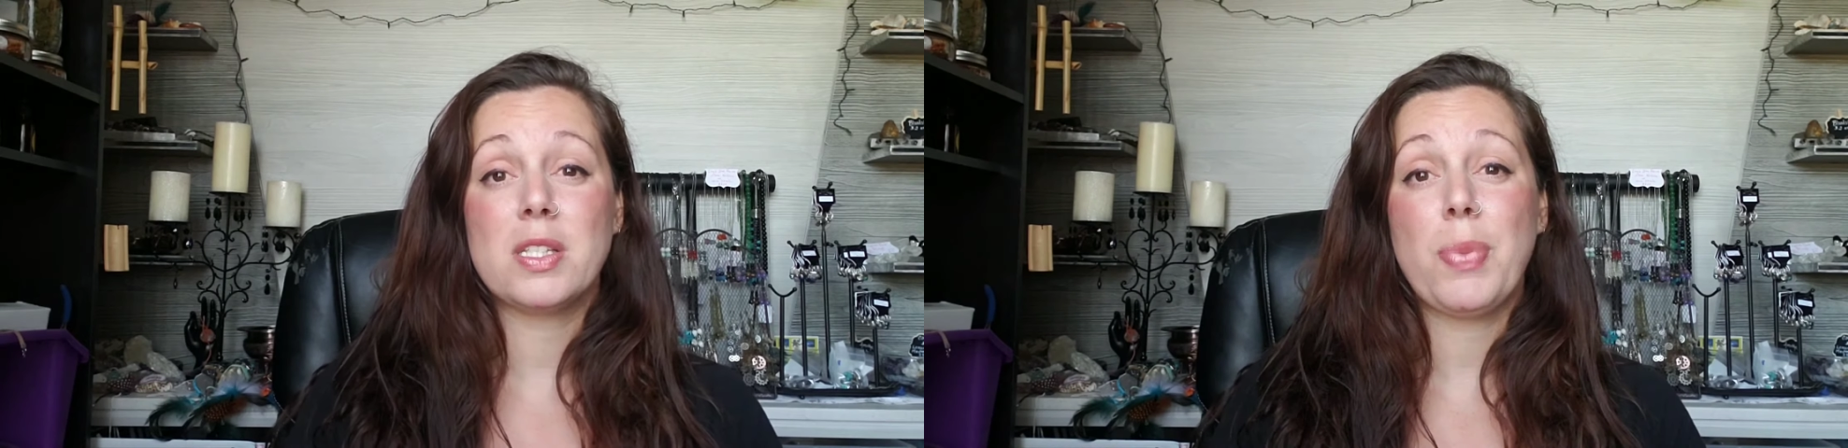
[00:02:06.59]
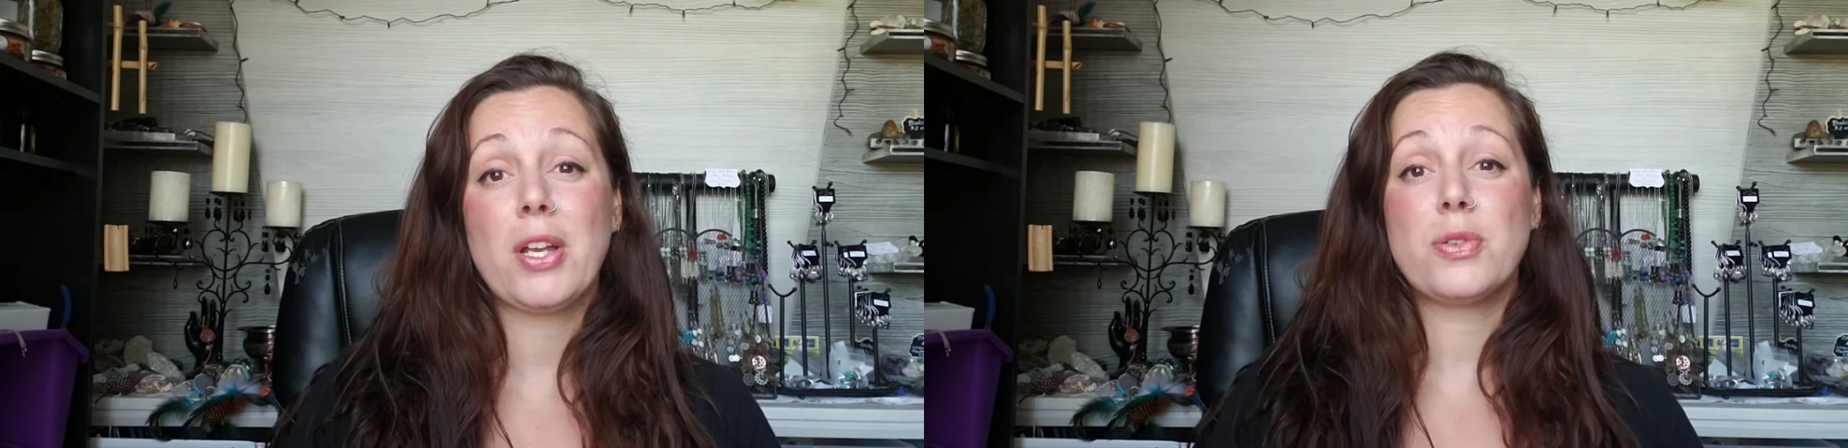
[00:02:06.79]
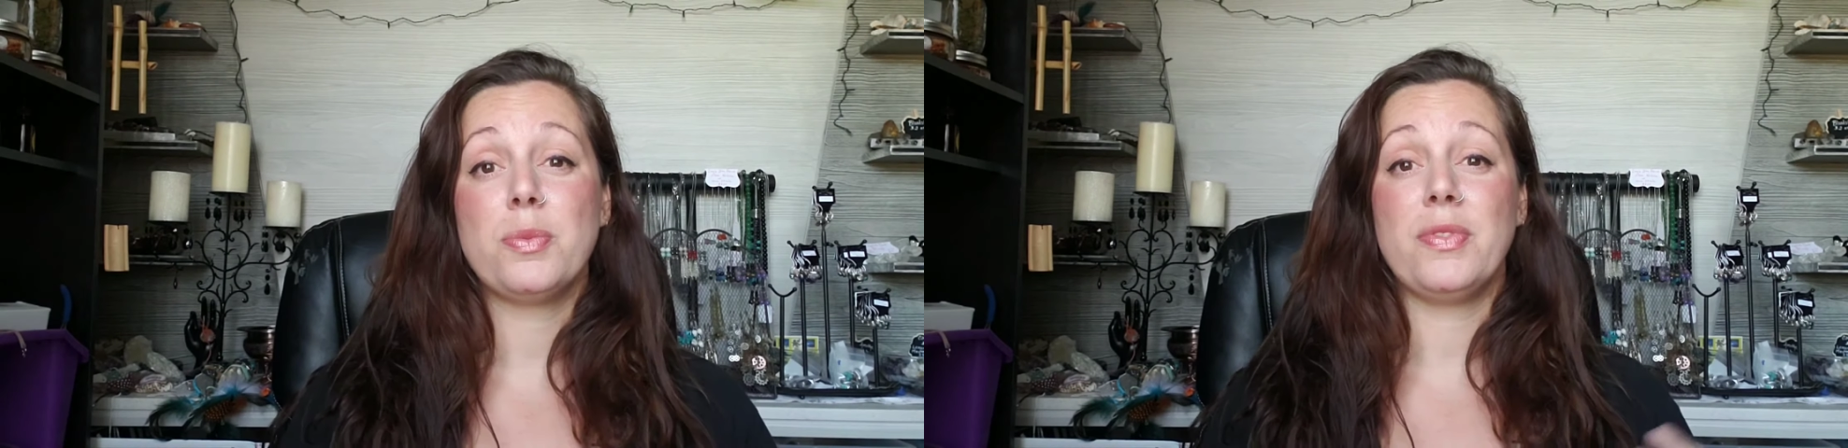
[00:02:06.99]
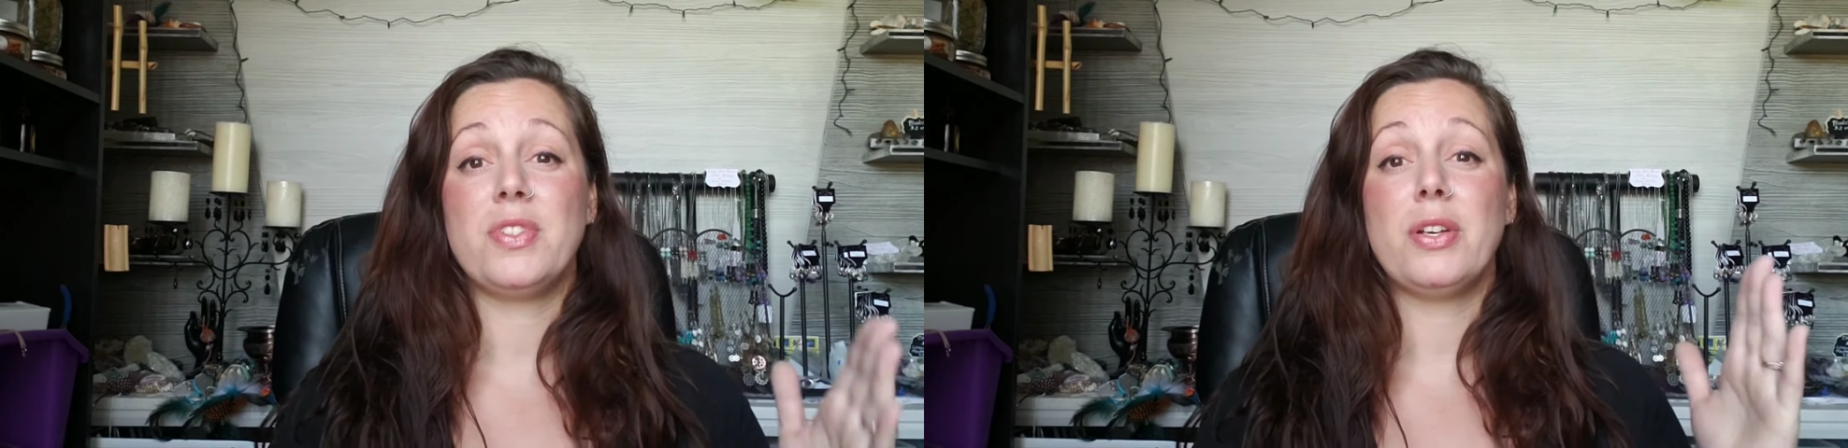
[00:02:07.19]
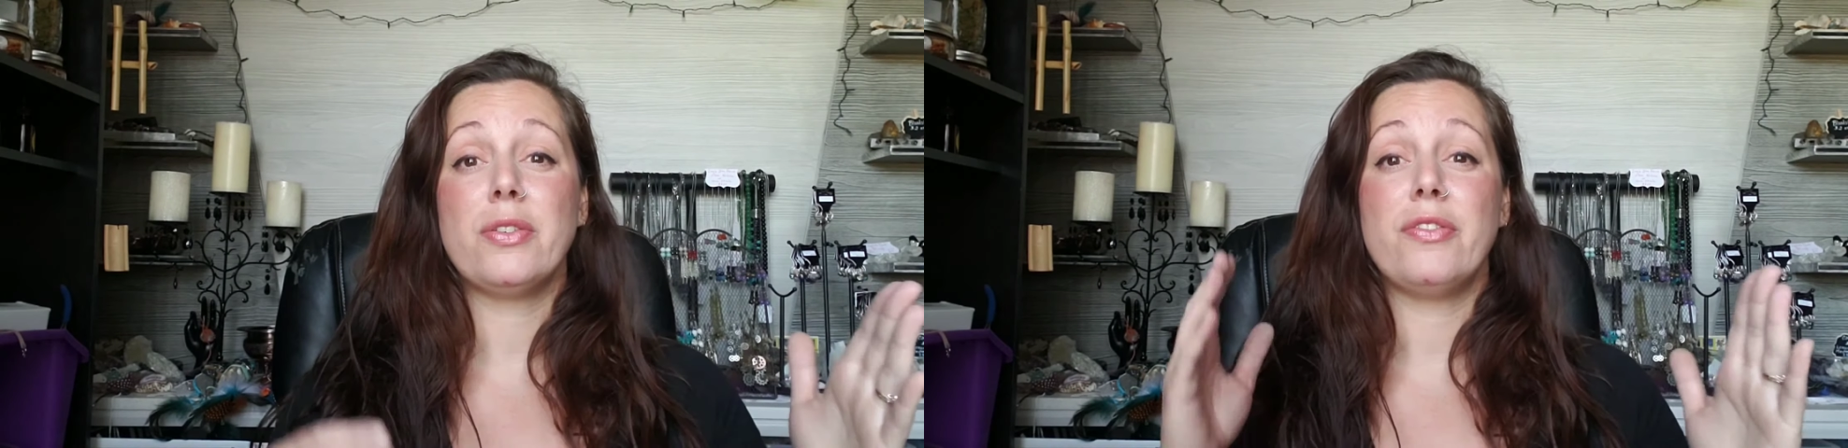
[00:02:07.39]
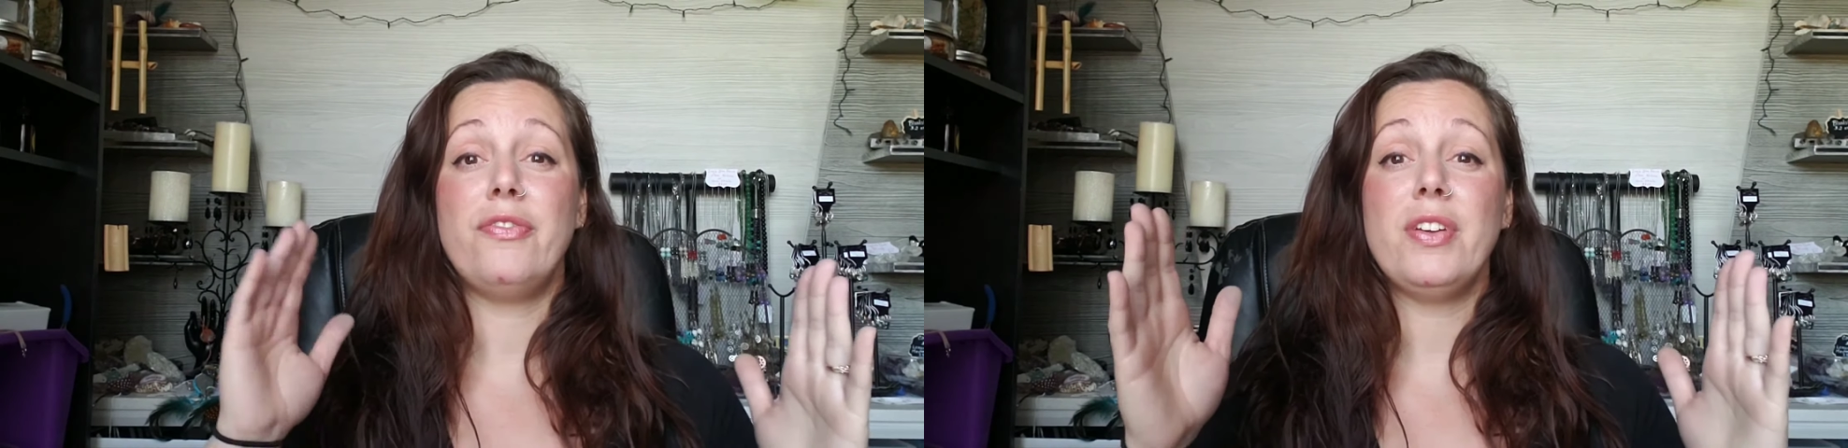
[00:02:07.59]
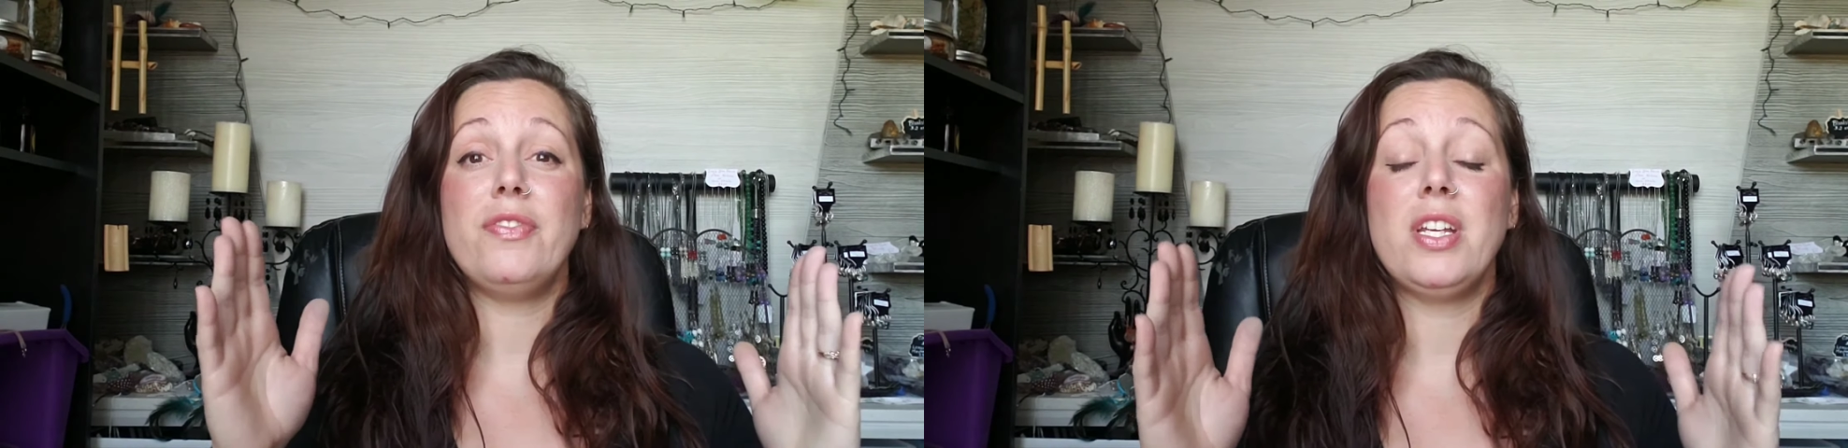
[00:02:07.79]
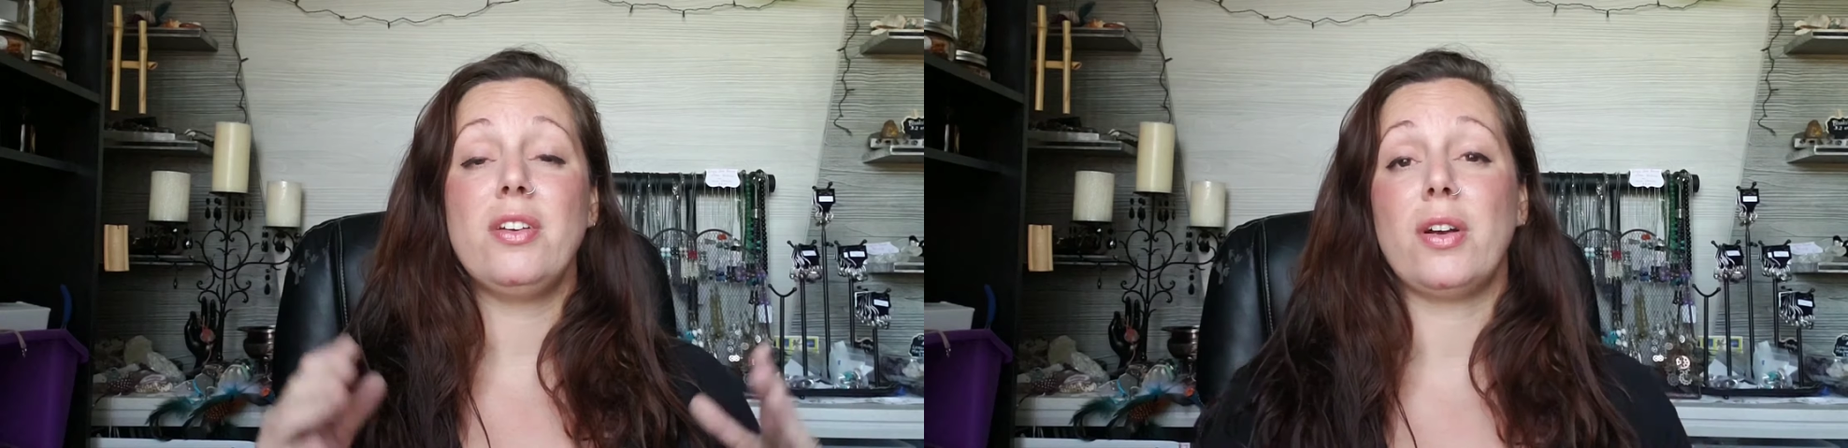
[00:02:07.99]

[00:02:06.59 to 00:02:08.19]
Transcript: spectrum of 0 to 50,